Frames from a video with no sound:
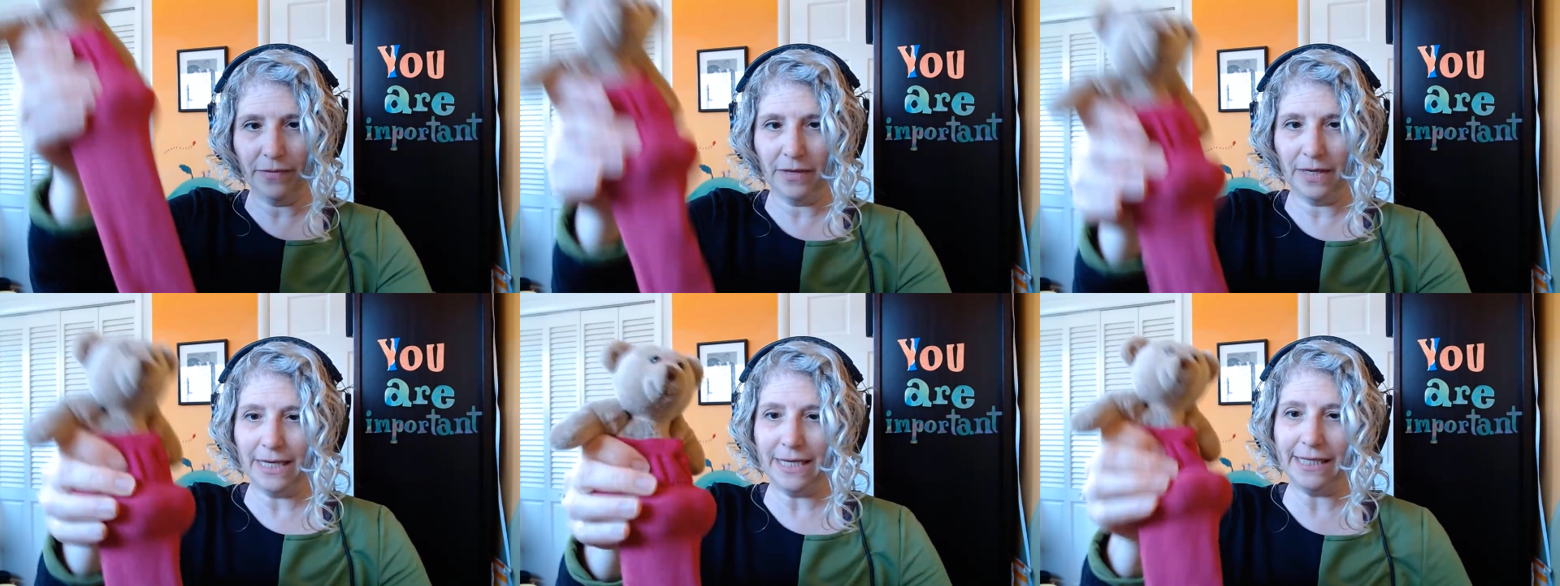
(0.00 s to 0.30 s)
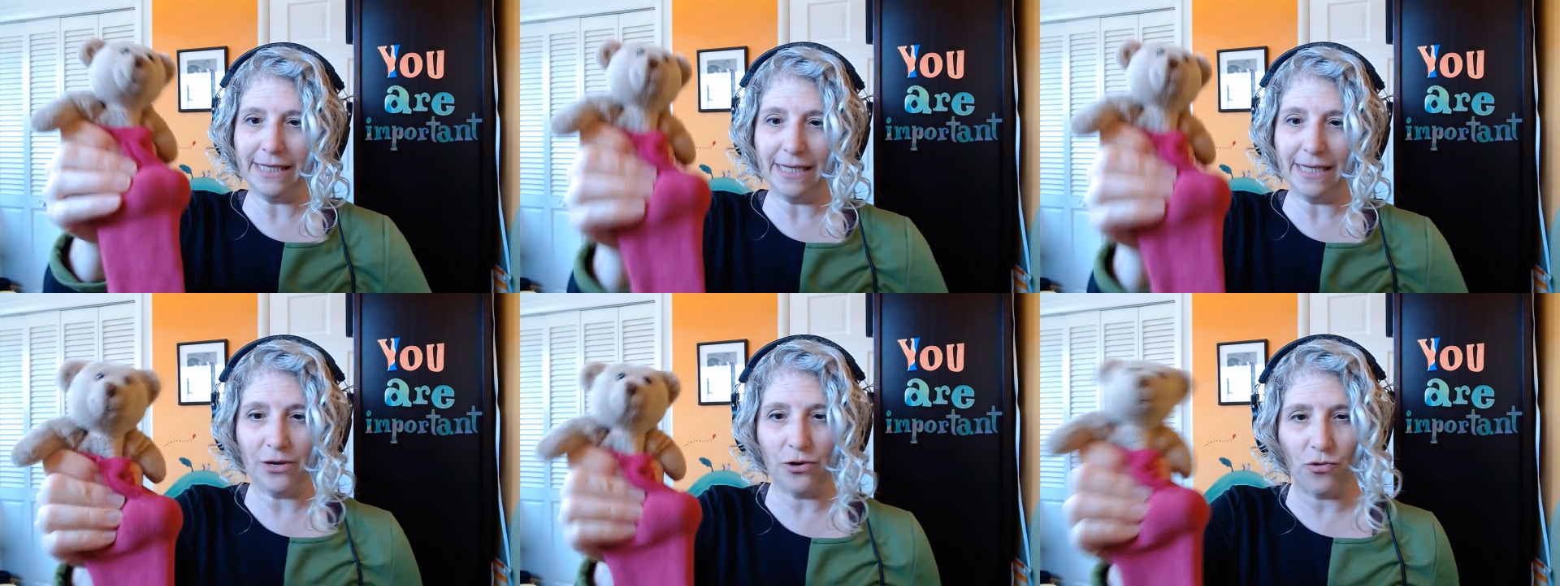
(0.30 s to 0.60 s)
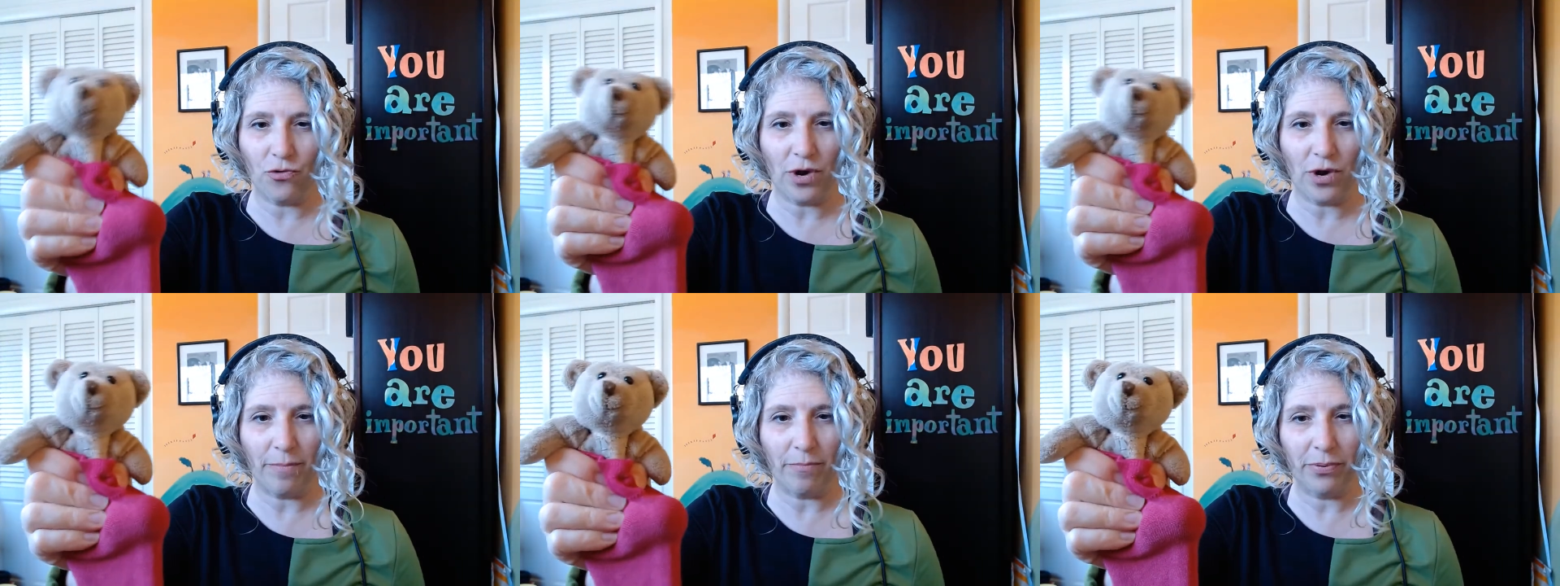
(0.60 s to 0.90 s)
easy to
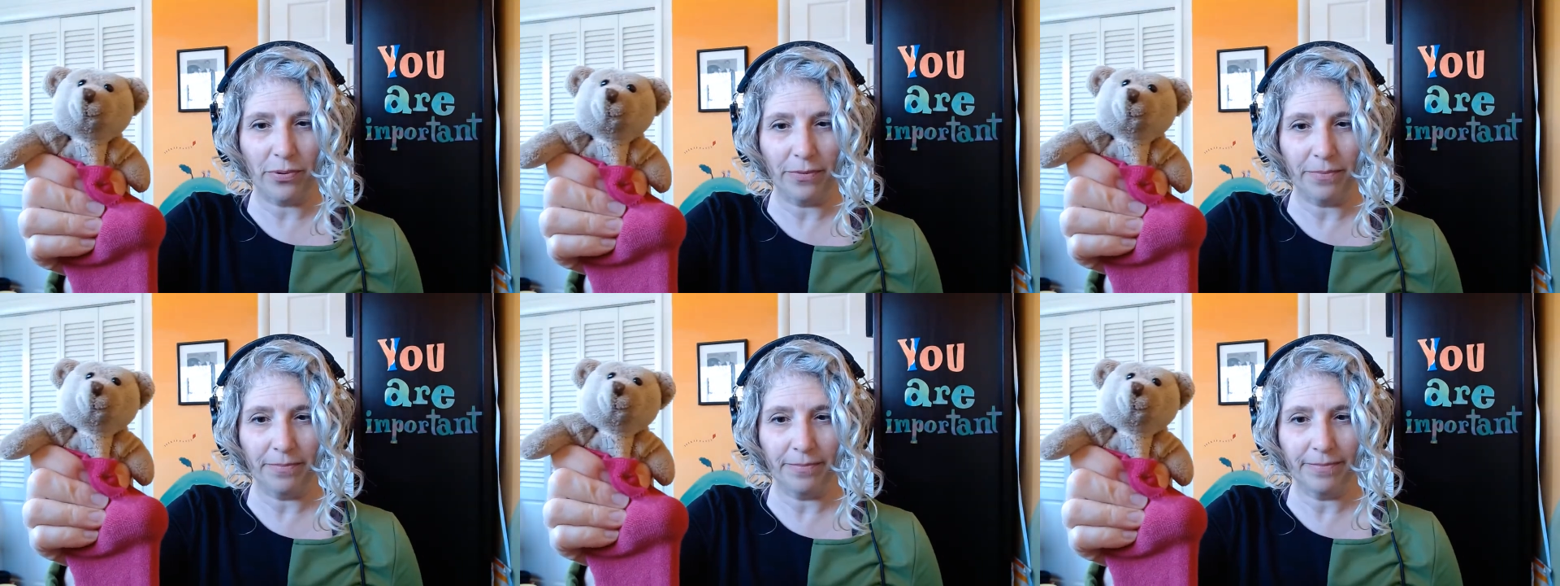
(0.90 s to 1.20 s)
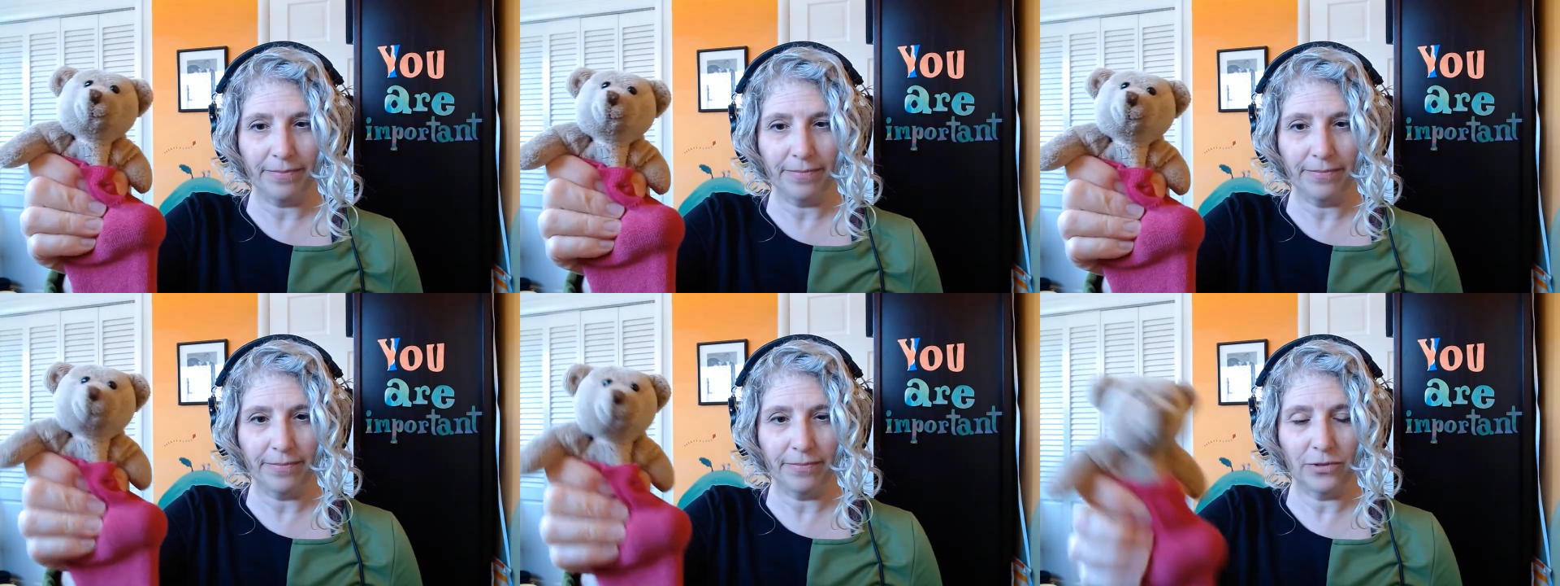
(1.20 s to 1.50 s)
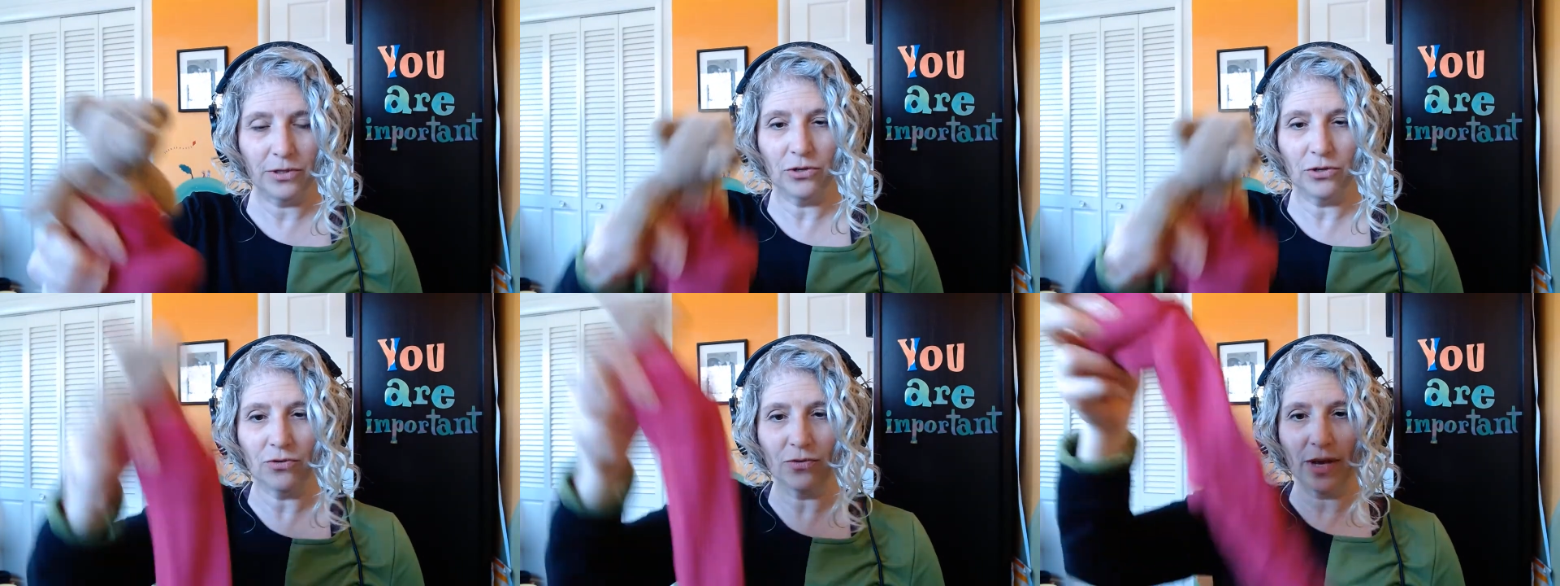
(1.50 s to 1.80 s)
grip too.